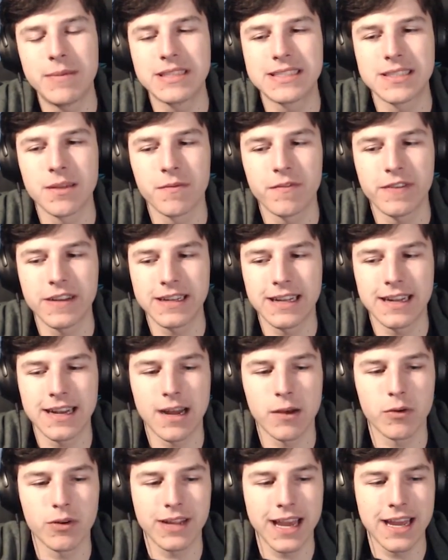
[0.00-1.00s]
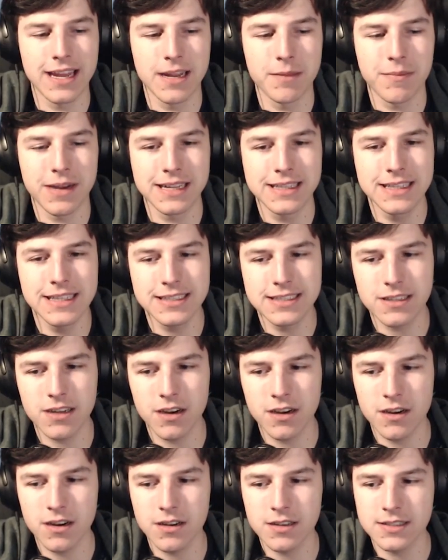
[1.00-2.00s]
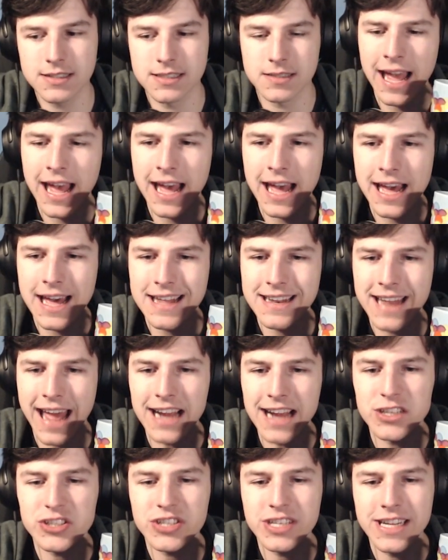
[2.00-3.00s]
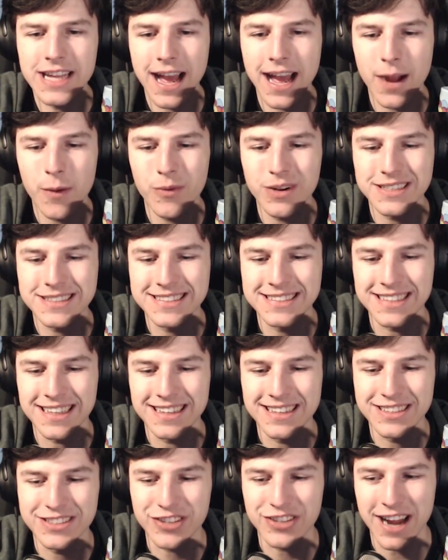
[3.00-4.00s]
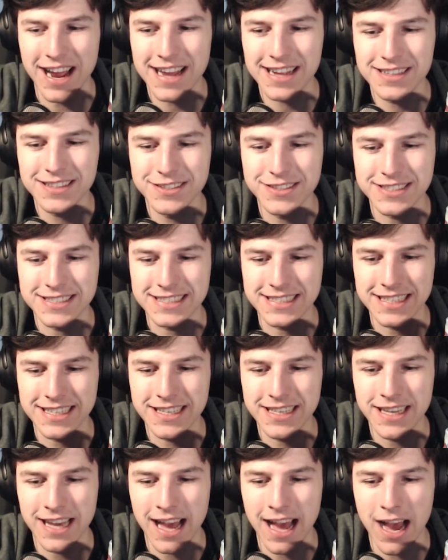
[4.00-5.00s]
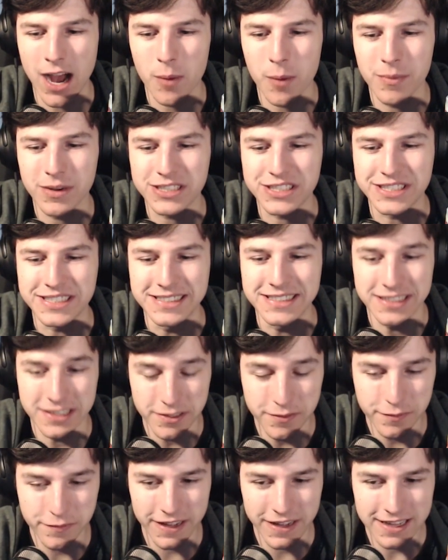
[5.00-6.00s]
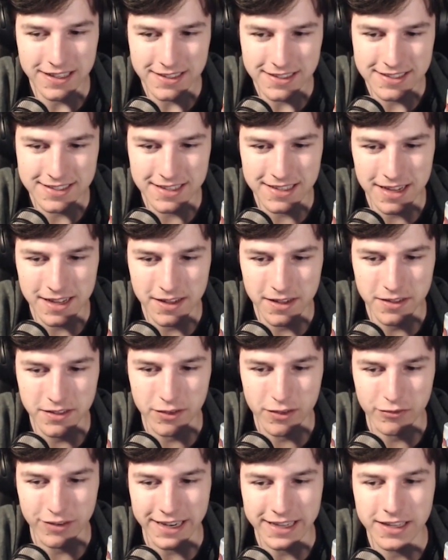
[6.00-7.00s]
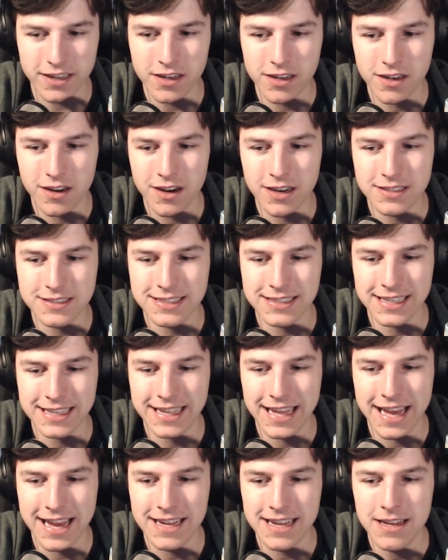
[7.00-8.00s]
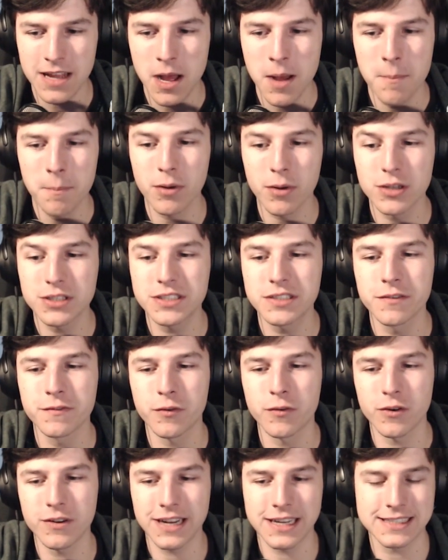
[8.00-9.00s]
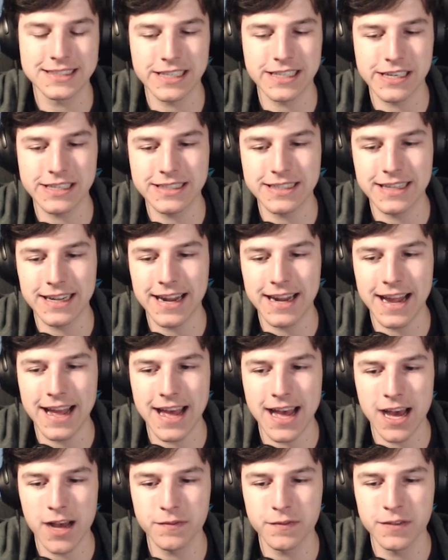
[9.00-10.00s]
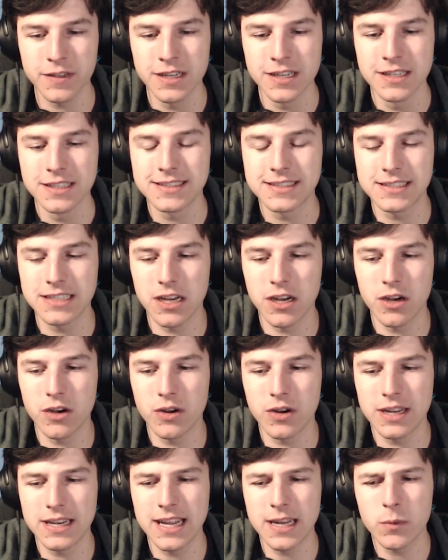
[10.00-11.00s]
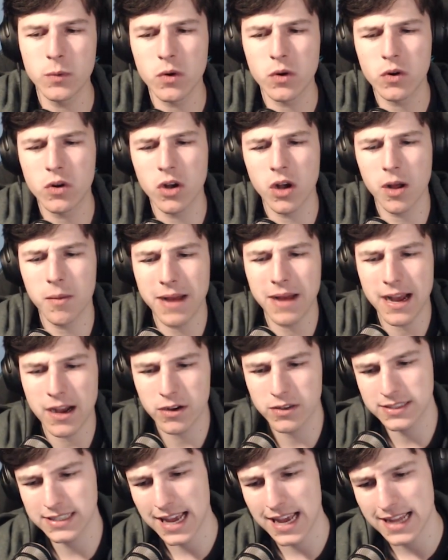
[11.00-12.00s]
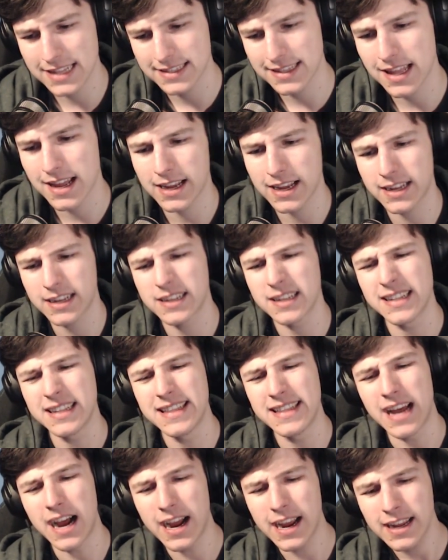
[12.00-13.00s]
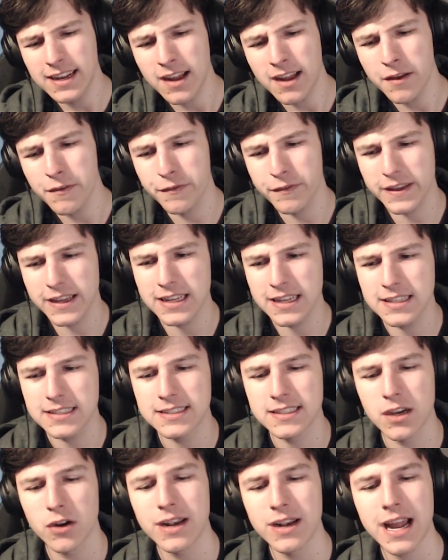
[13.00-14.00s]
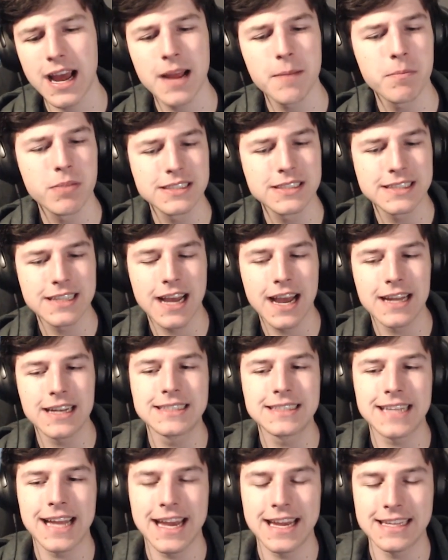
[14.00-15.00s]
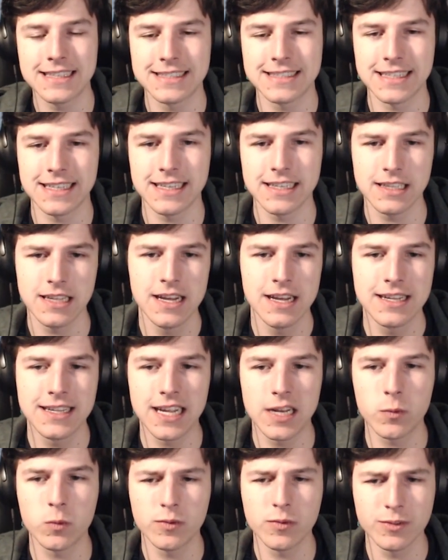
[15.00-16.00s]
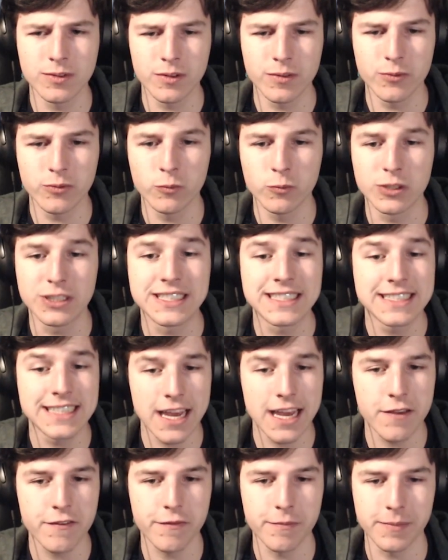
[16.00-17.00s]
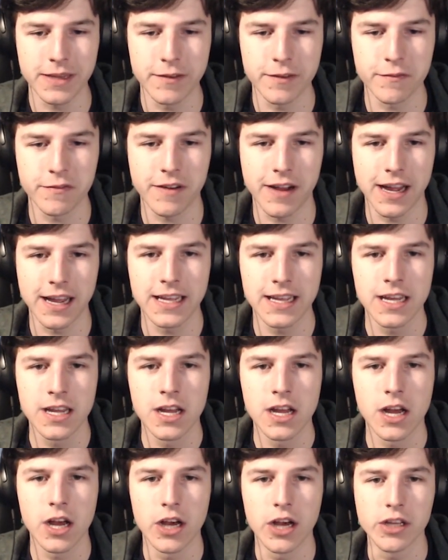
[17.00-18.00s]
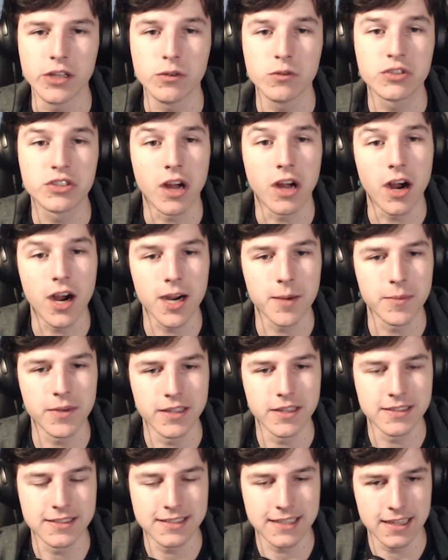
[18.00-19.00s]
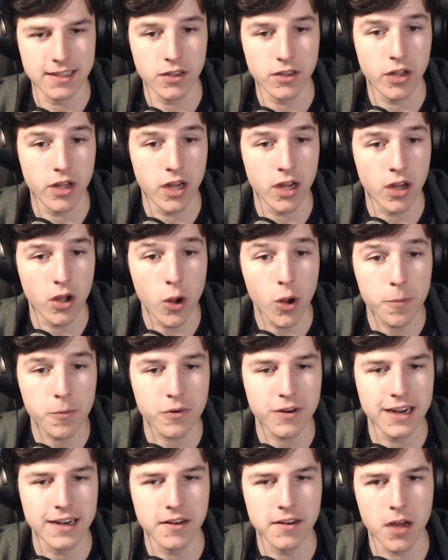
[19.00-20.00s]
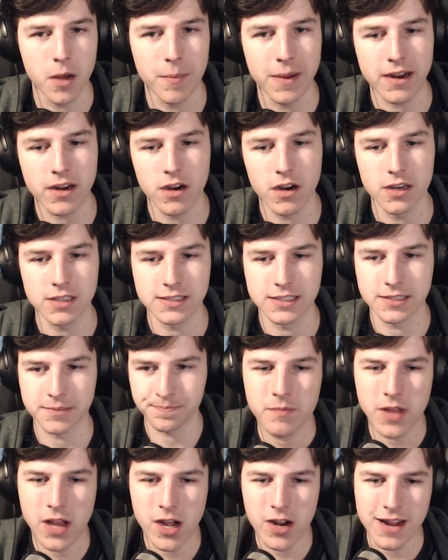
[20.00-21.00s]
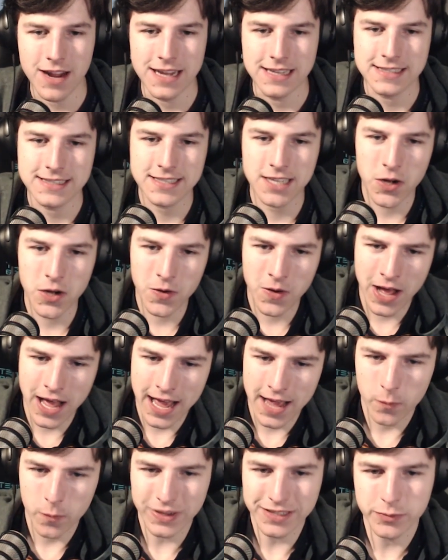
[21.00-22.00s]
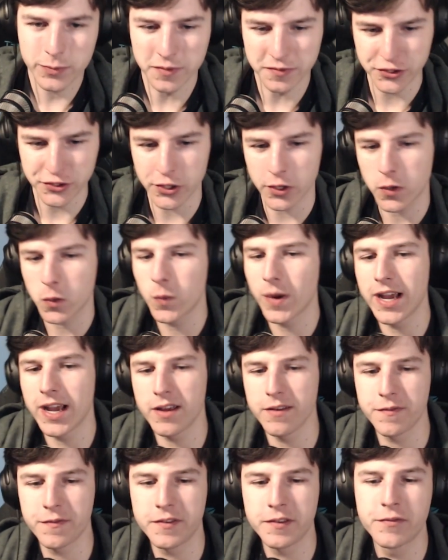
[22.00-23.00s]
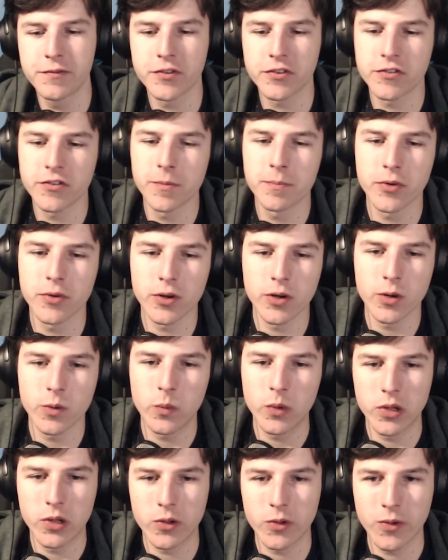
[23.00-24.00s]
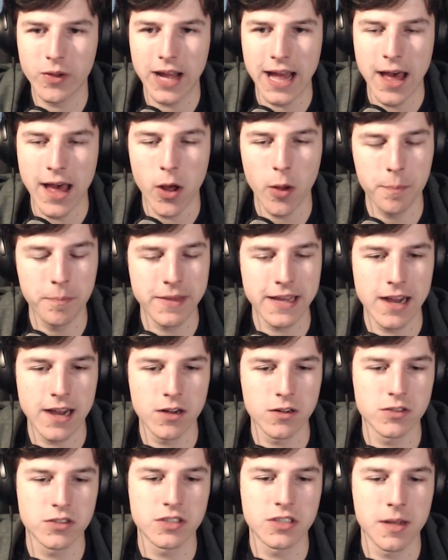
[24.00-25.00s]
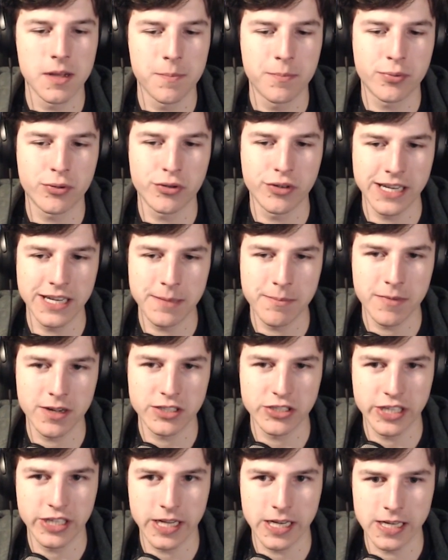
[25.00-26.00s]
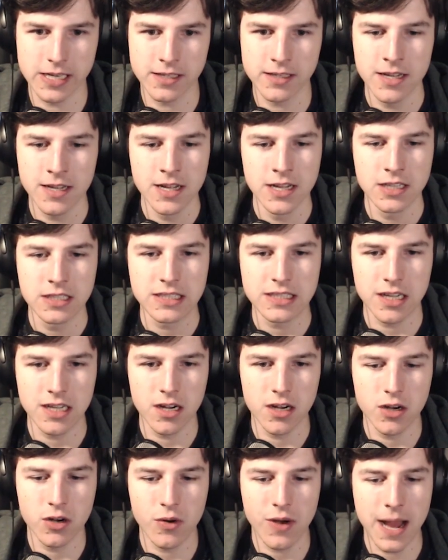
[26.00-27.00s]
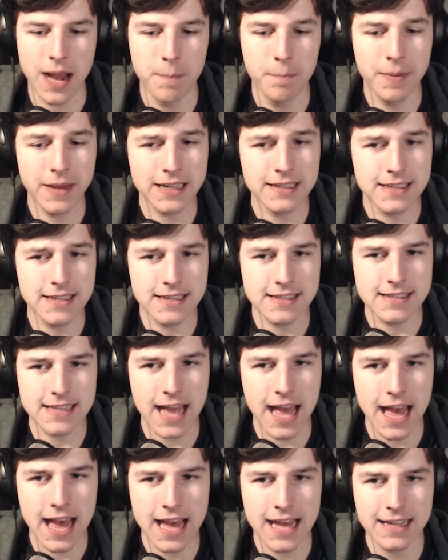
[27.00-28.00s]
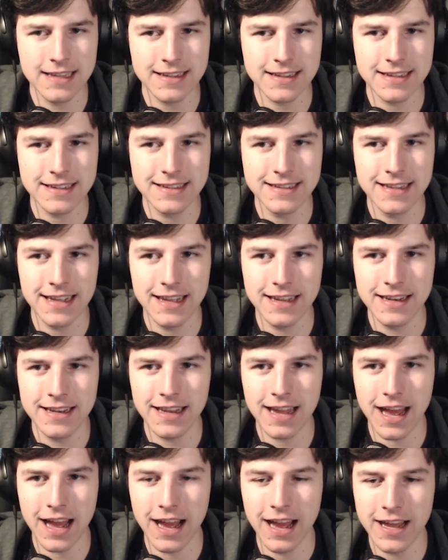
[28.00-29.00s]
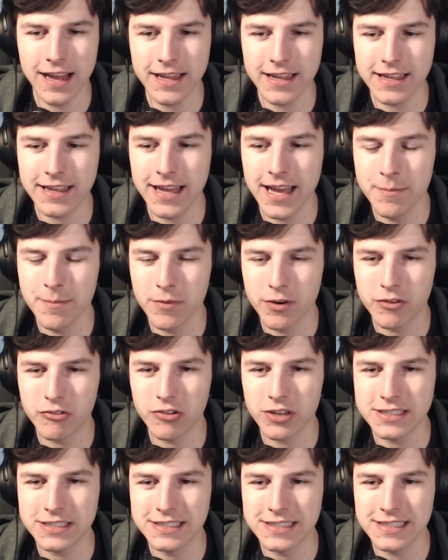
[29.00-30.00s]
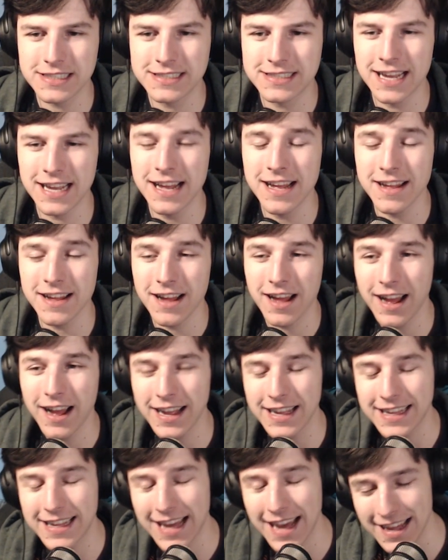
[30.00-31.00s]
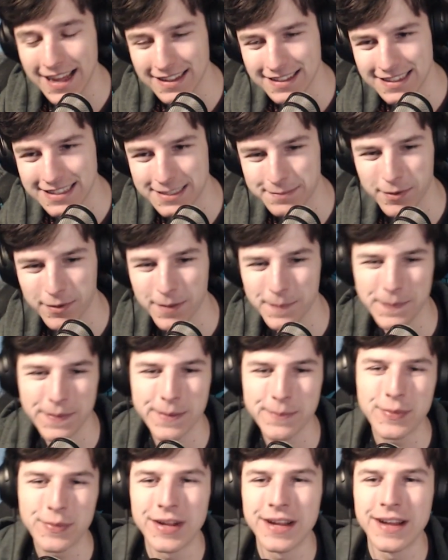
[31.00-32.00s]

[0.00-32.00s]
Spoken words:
something that I will gain in my discard. And actually I was trying to see how much defense the regular cards gain plus the 4 dexterity that I have. So that will come out at like 9, I think. So 9 plus 9 is 18. That would save me if I used the armaments and upgraded all my cards. All right, so I went with Shockwave. The vulnerable will help me out pretty much here. So I picked it, and then I came across this again, this pop-up,